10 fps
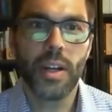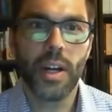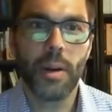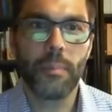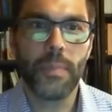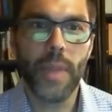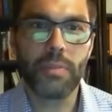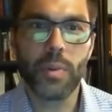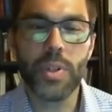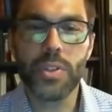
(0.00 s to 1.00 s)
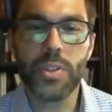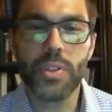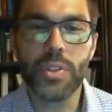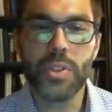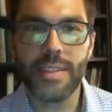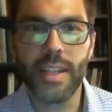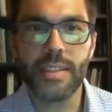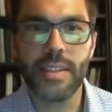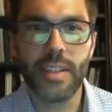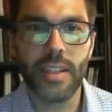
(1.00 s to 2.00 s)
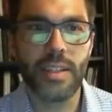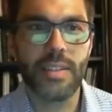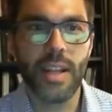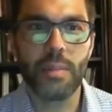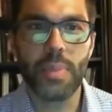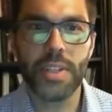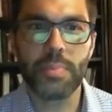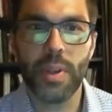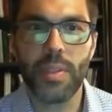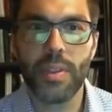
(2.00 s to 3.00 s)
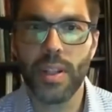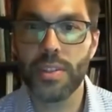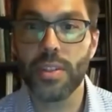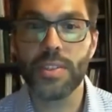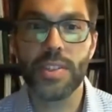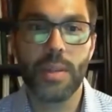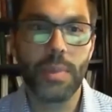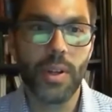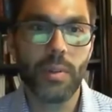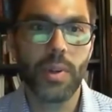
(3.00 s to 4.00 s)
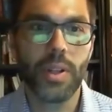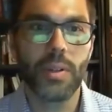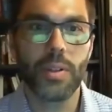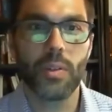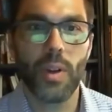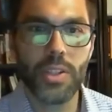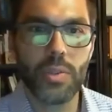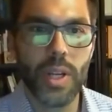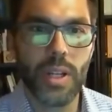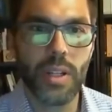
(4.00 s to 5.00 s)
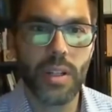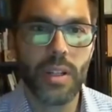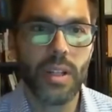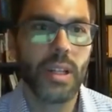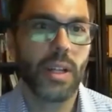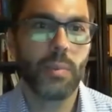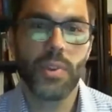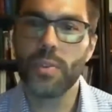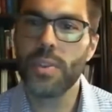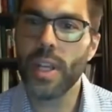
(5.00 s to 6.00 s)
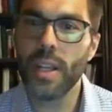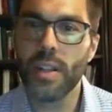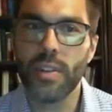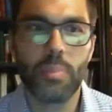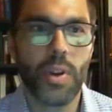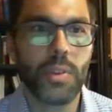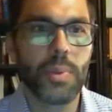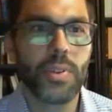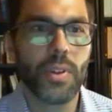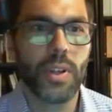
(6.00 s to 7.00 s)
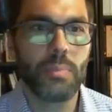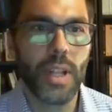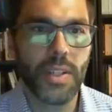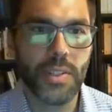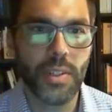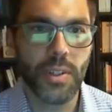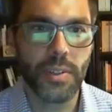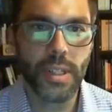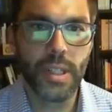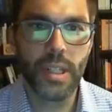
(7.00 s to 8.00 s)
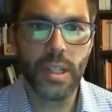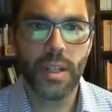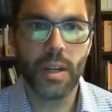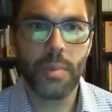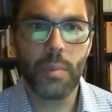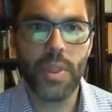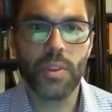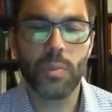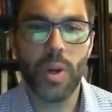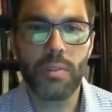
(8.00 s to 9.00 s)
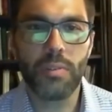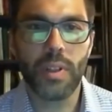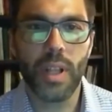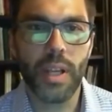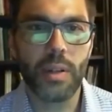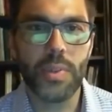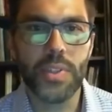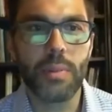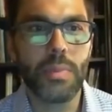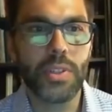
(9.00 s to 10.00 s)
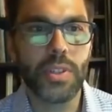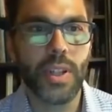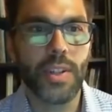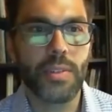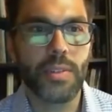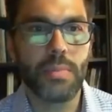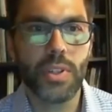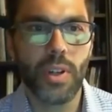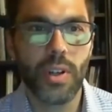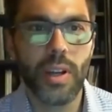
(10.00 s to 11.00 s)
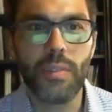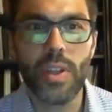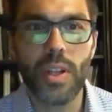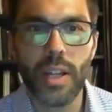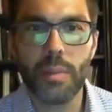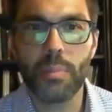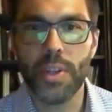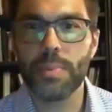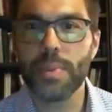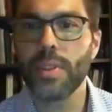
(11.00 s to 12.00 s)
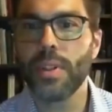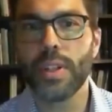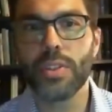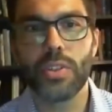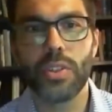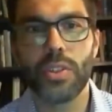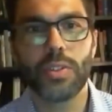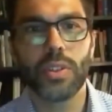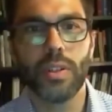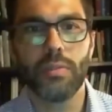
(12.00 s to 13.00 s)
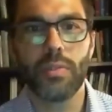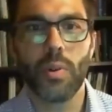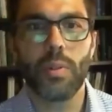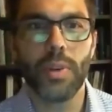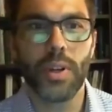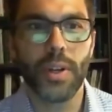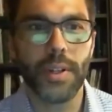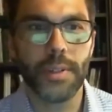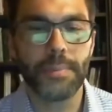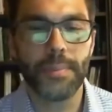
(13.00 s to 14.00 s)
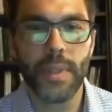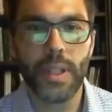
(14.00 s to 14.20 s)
After returning to the States, he attended Pittsburgh Theological Seminary, where he graduated and was ordained as a Presbyterian minister. And with his wife, Lida, was commissioned as a missionary of the United Presbyterian Church of North America.